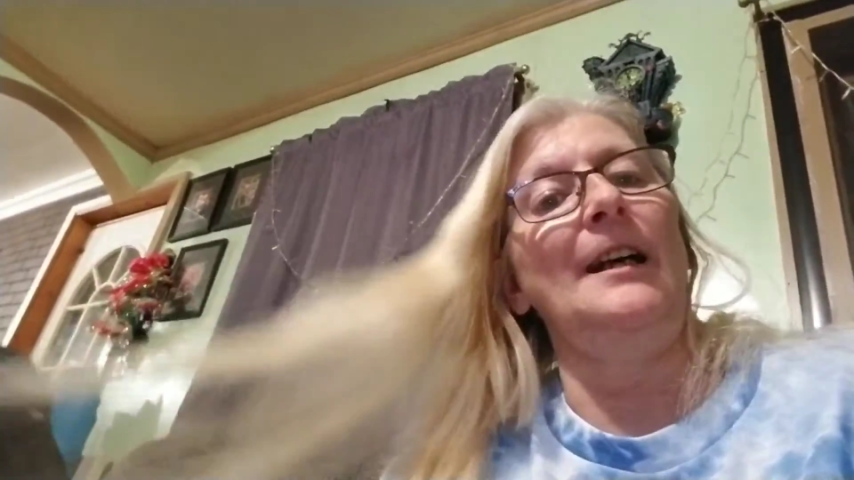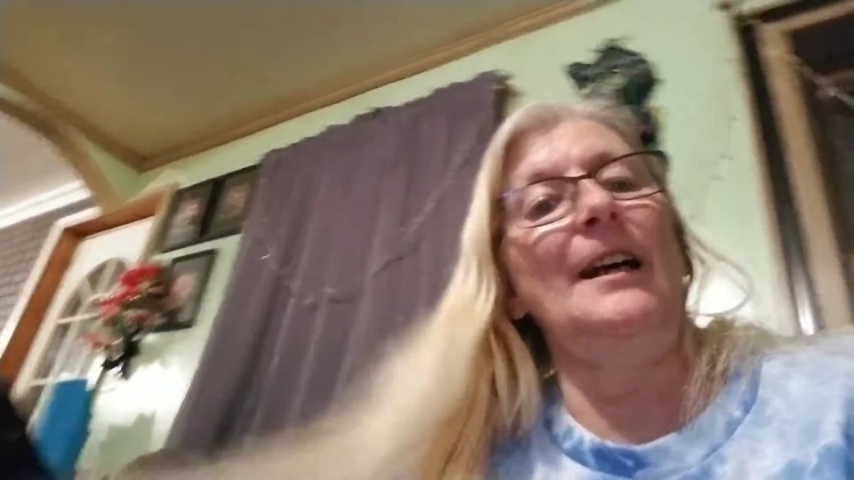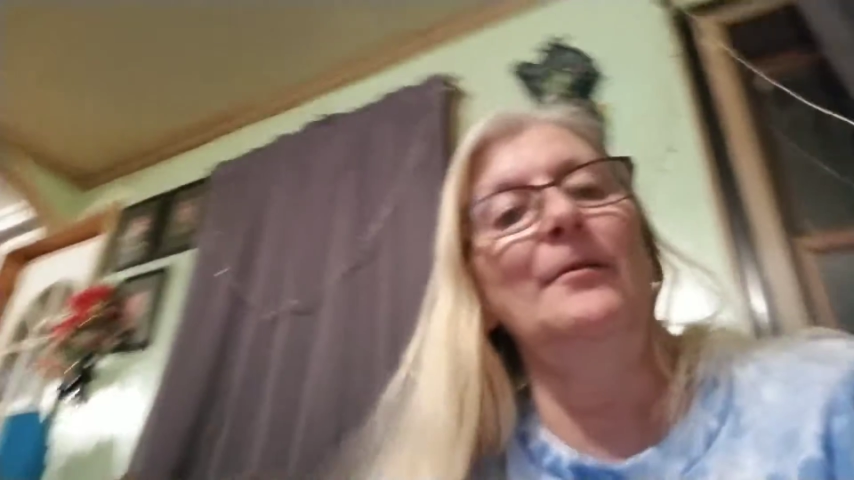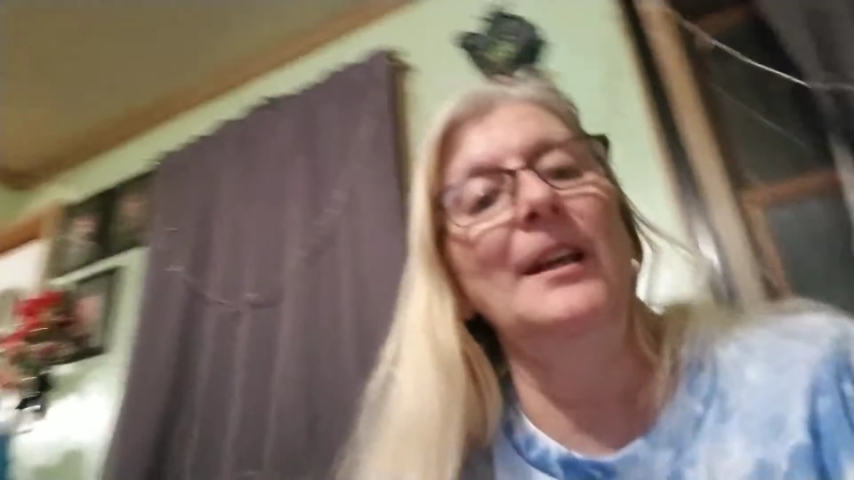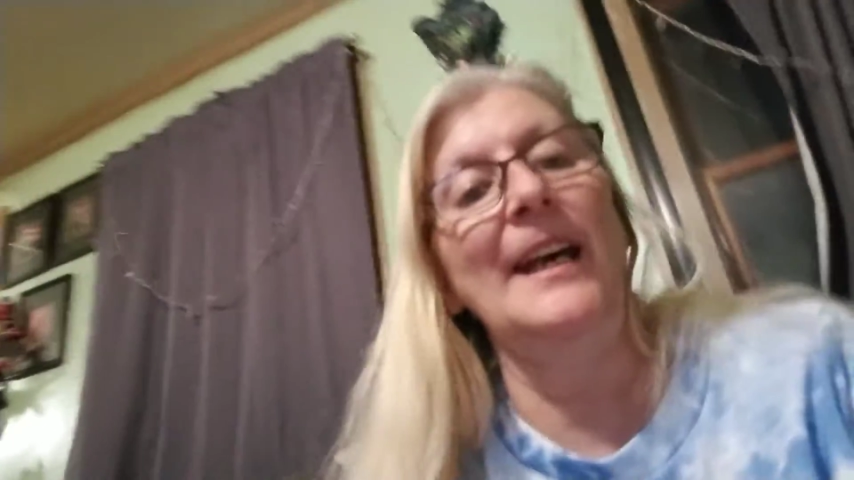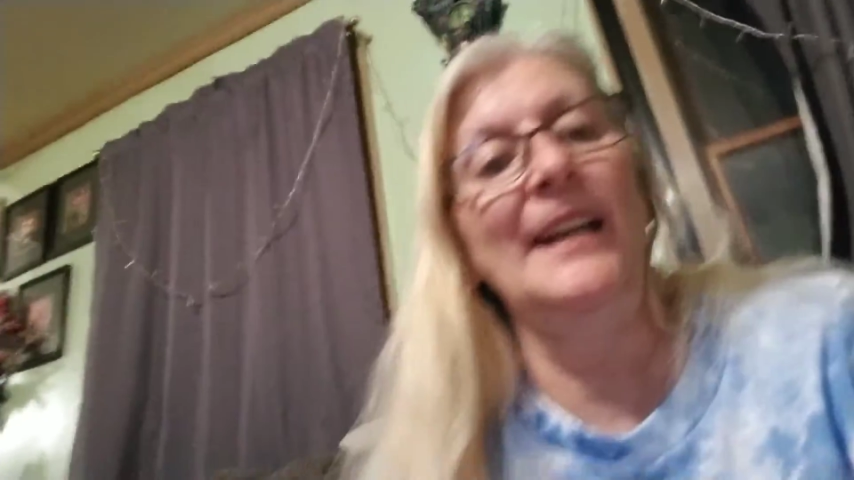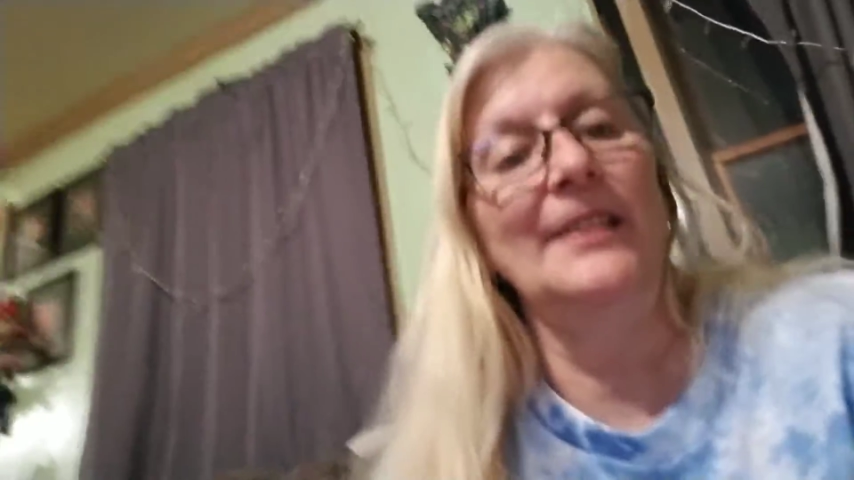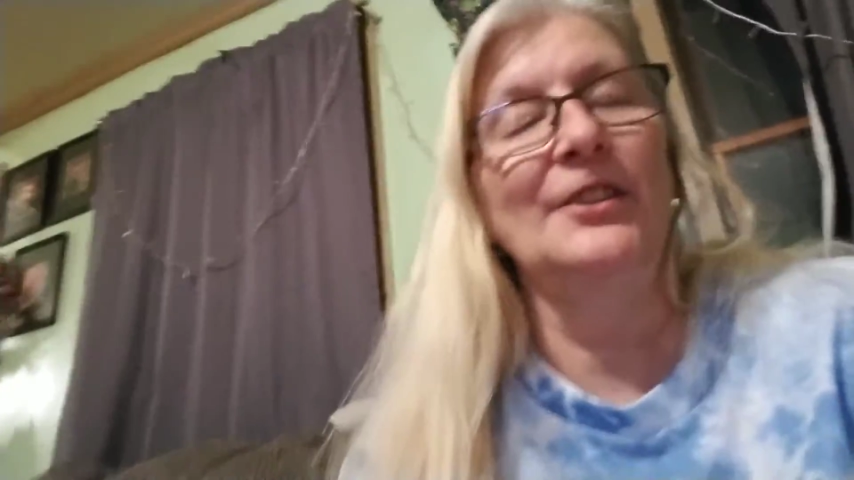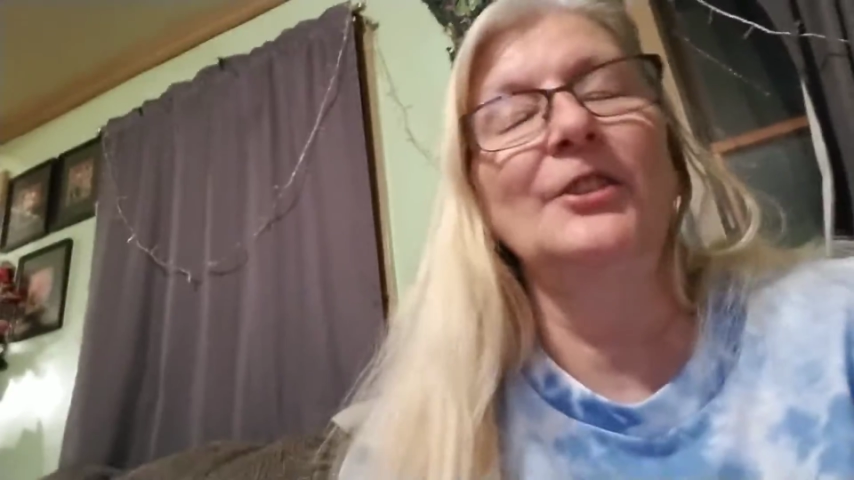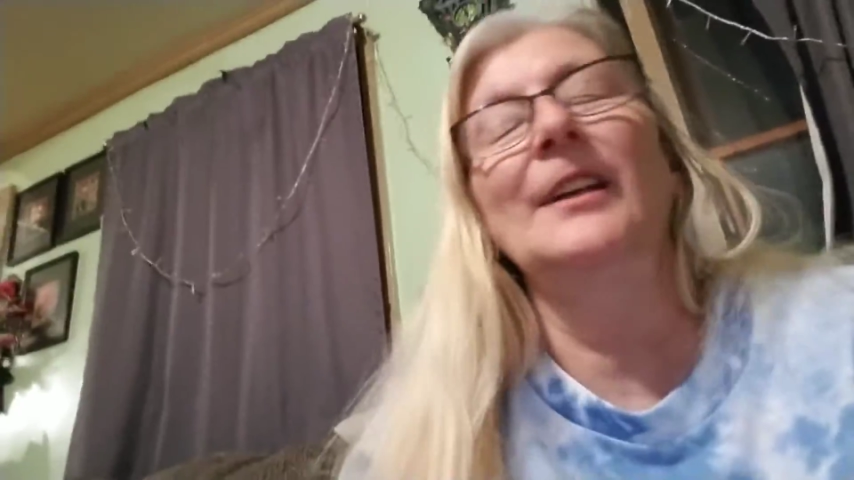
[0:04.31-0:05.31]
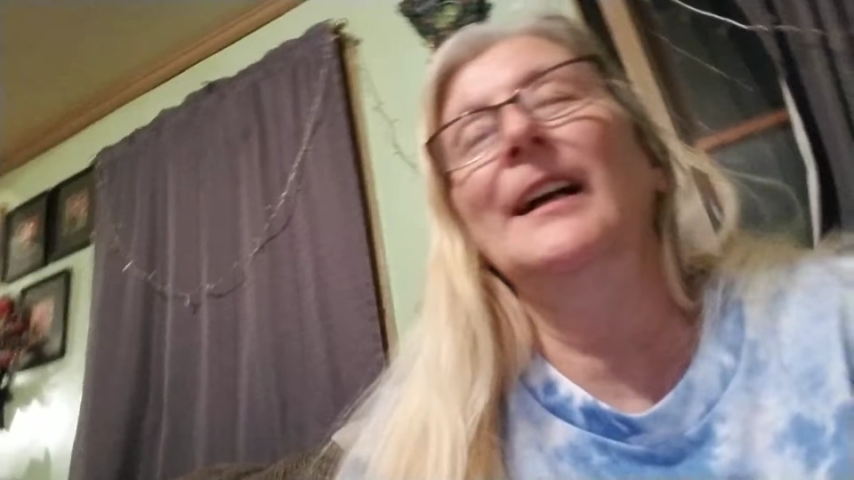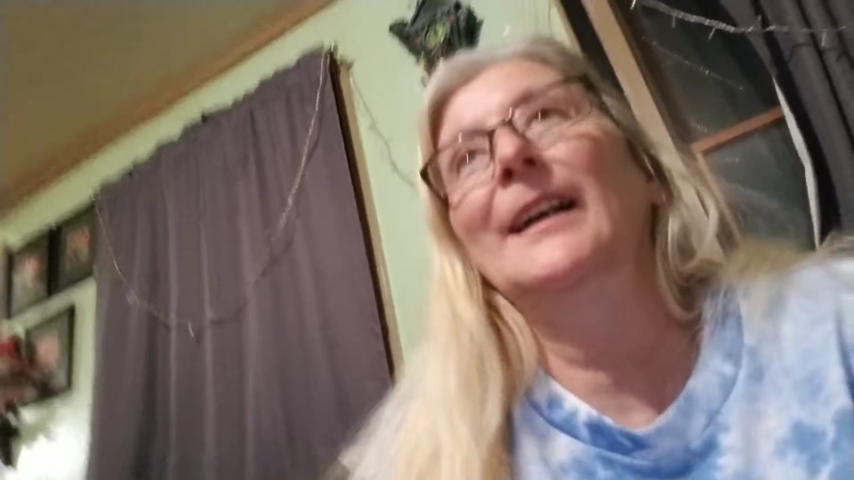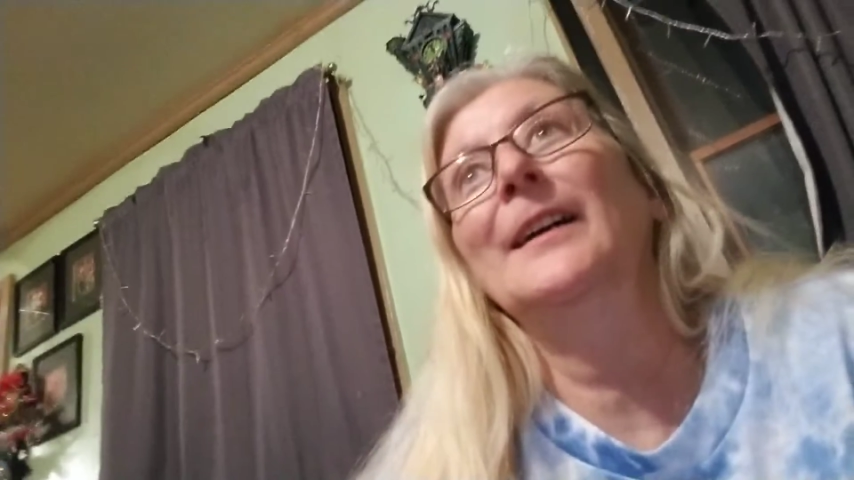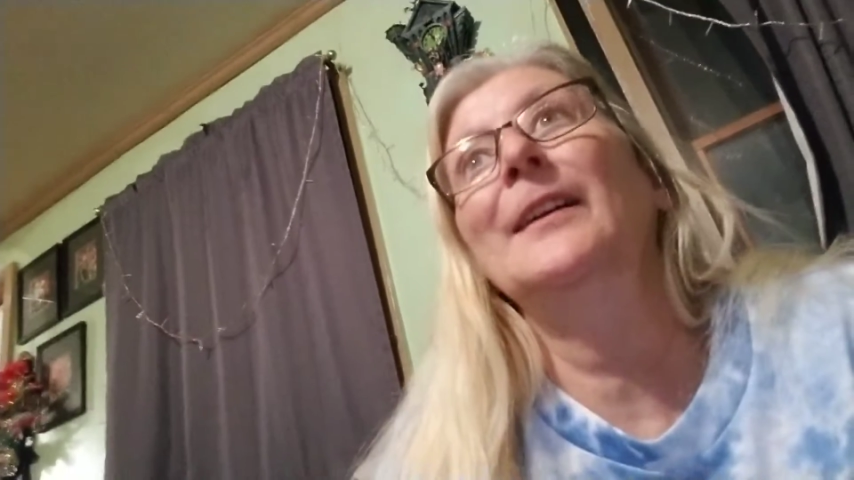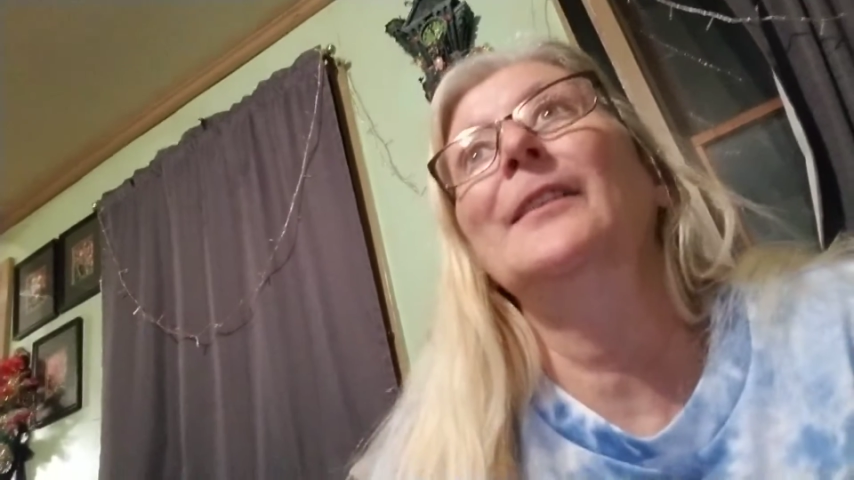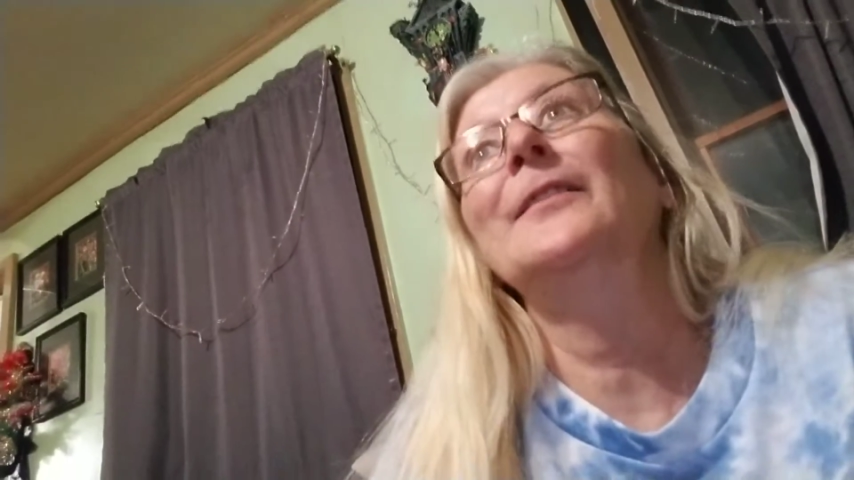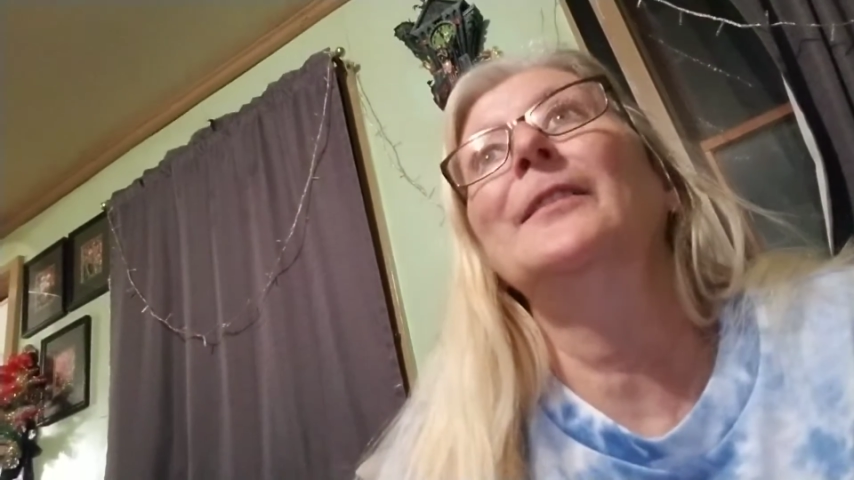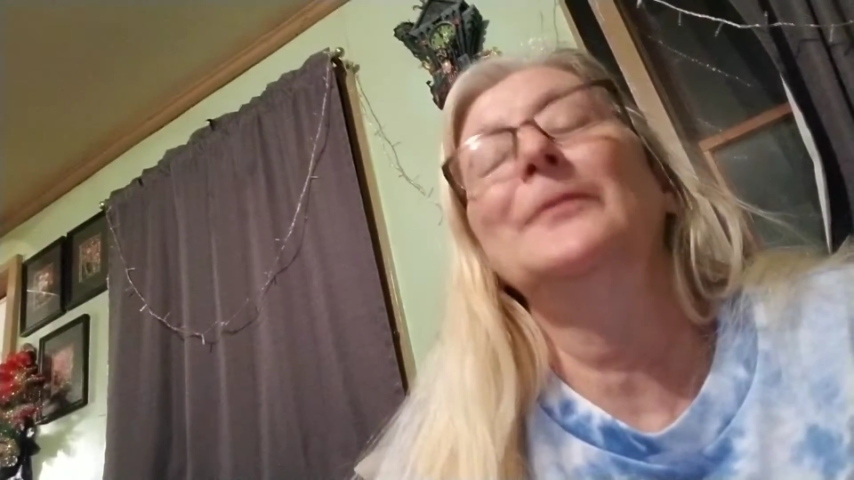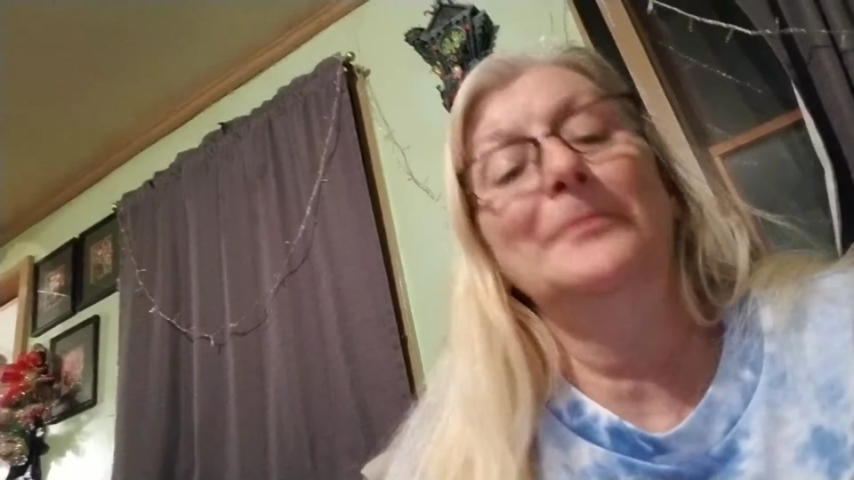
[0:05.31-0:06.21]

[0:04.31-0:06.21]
I had a, I,